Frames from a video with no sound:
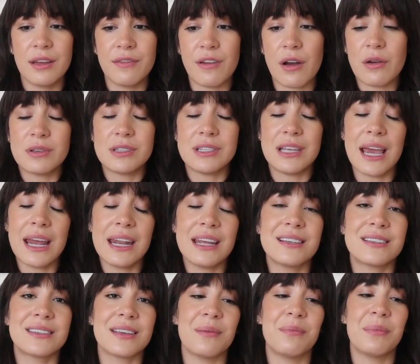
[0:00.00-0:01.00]
was
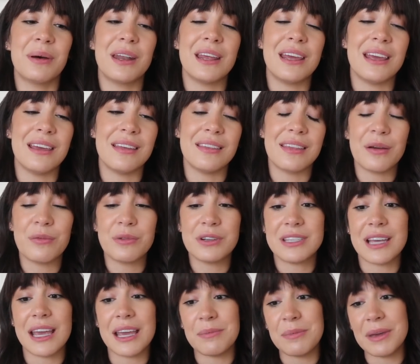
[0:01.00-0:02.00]
dating somebody, they
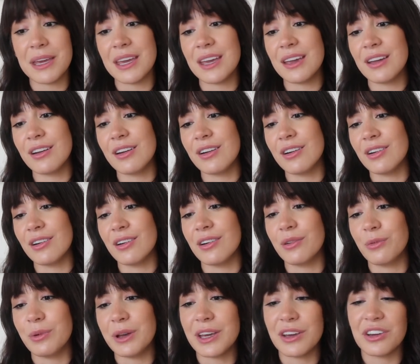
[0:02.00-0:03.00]
would take me here,
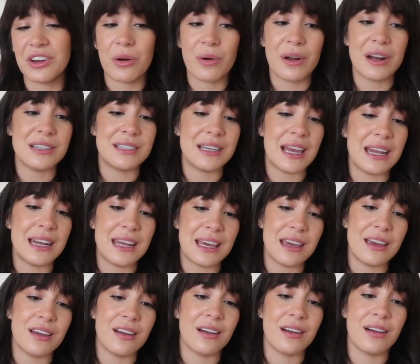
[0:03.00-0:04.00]
or we could go on a date
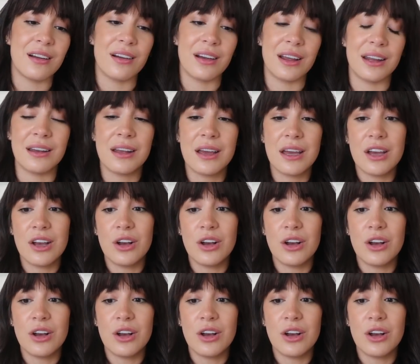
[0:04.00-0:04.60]
here, and